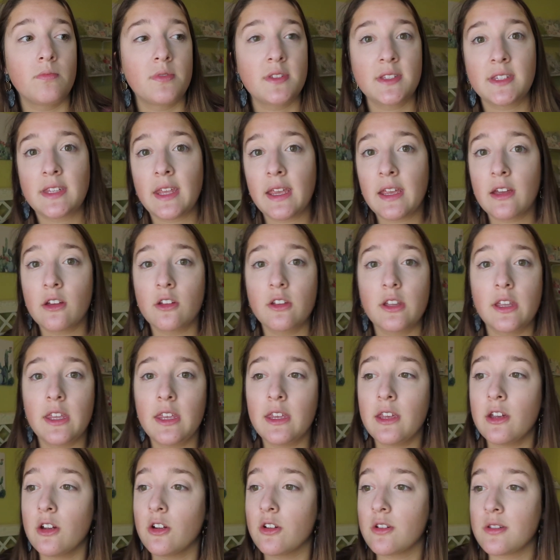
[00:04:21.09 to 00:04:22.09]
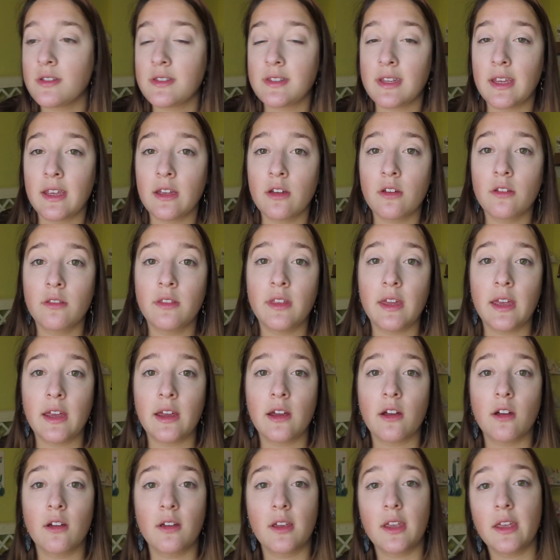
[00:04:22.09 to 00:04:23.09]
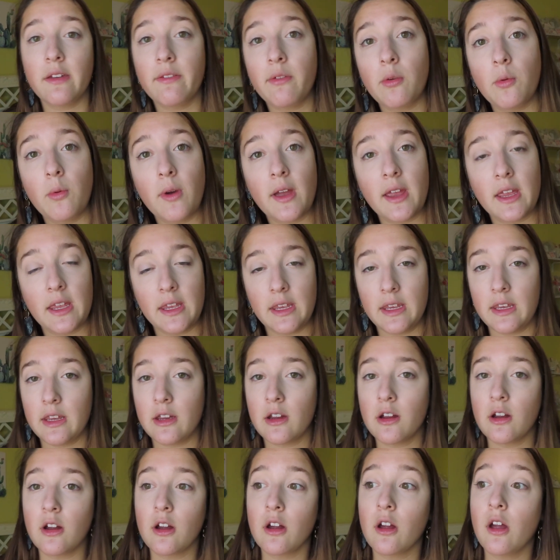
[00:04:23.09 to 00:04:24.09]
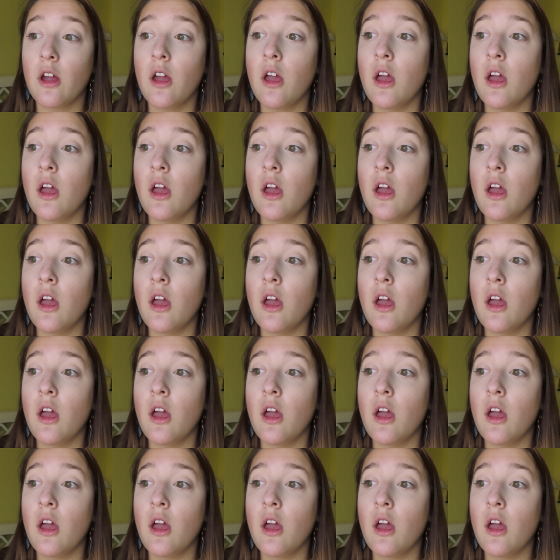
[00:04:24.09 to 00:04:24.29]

sale here, sale there, giveaway here,